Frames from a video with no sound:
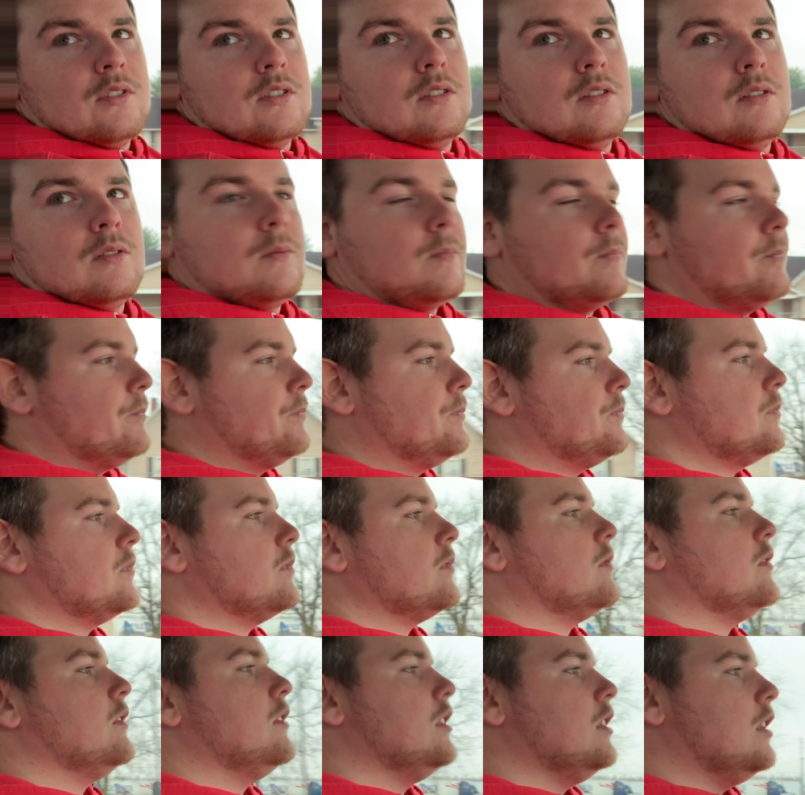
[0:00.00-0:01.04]
Jesus.
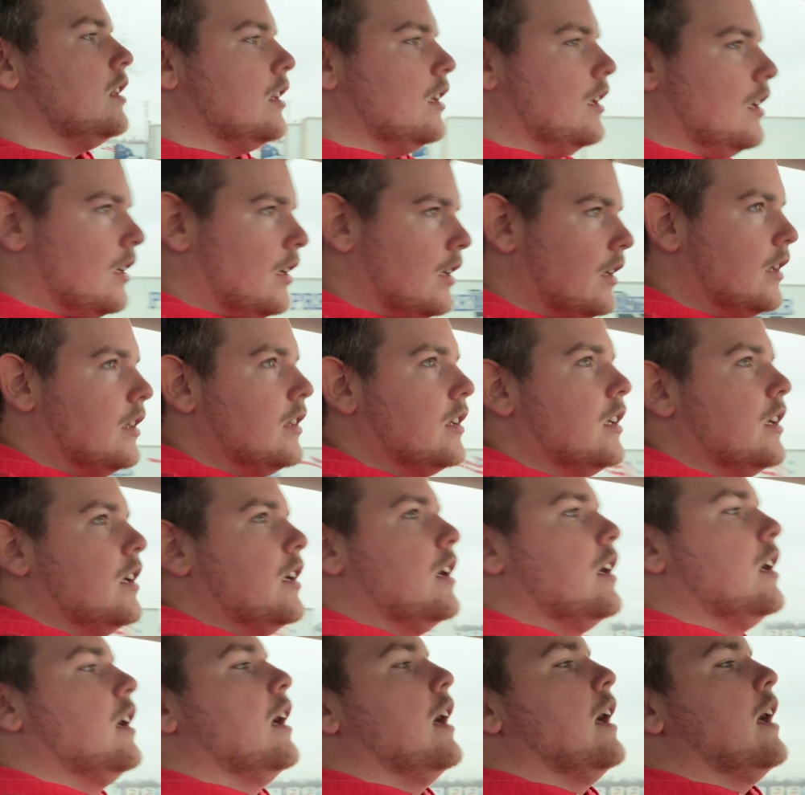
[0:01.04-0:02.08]
So it attacks your
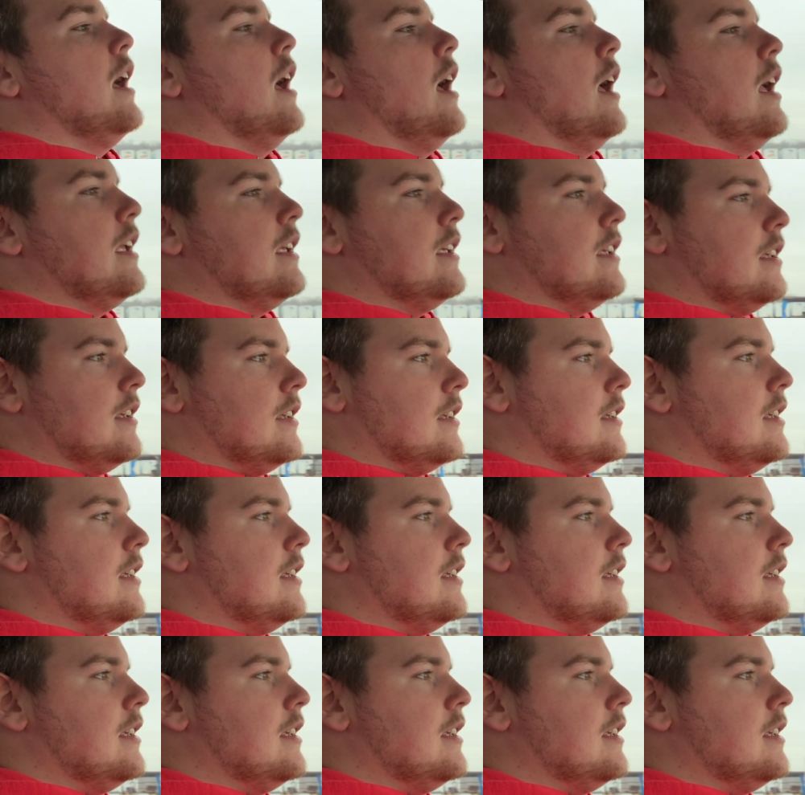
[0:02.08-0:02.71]
organs?